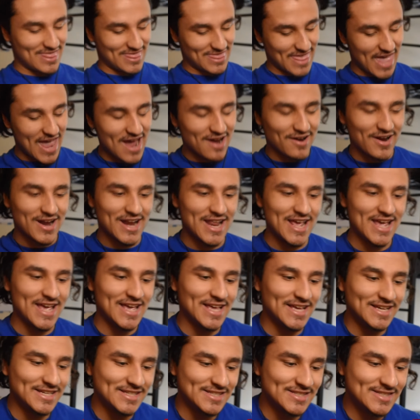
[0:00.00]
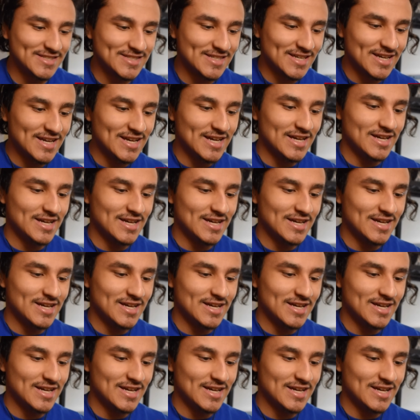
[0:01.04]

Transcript: There it is.